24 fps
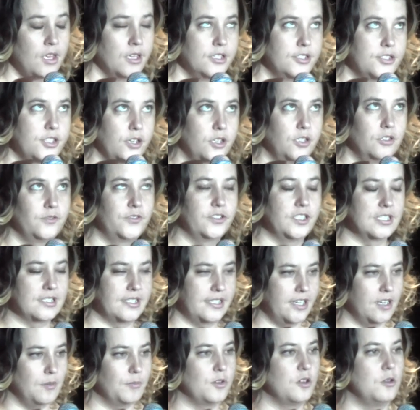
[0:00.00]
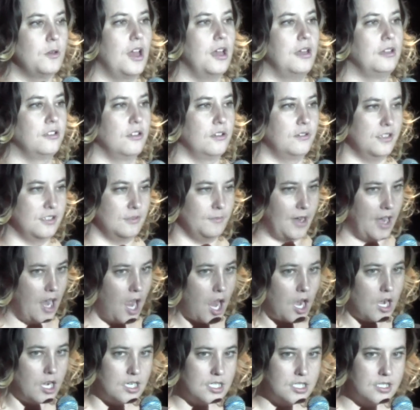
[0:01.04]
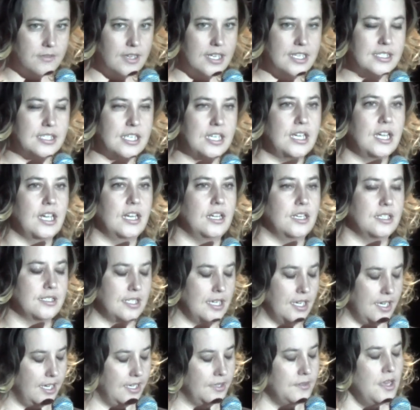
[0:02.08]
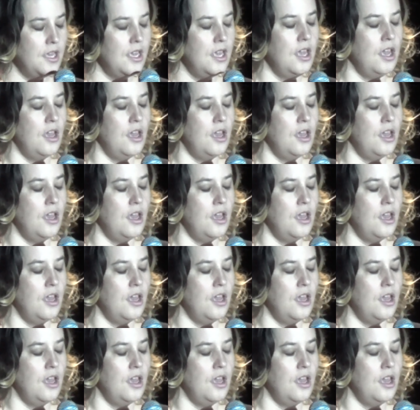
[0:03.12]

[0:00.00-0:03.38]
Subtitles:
So, for example, I'll notice my heart is racing and I'll say,